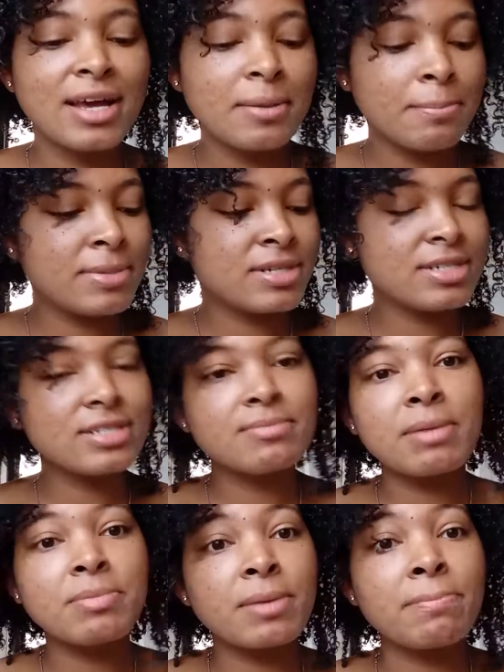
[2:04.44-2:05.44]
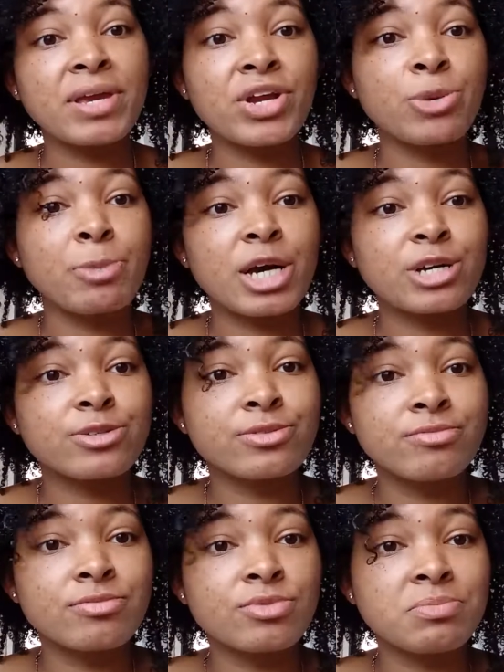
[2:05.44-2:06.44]
But just maybe a bigger
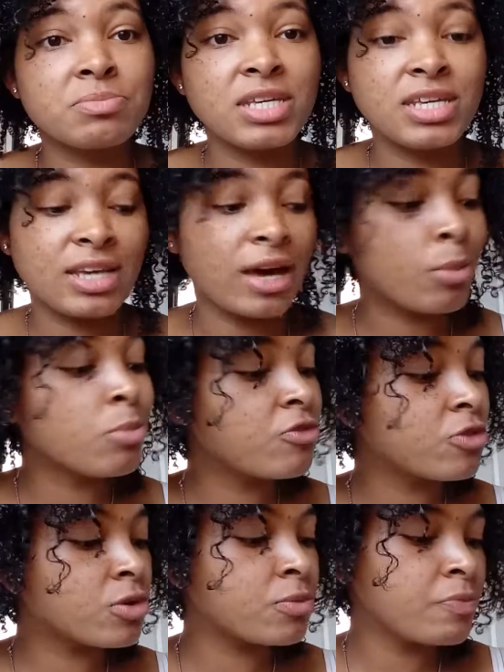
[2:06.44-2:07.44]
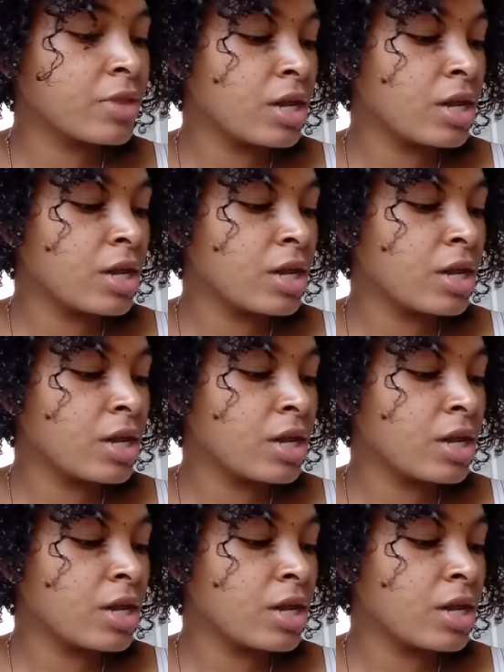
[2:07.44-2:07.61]
bottle would be helpful.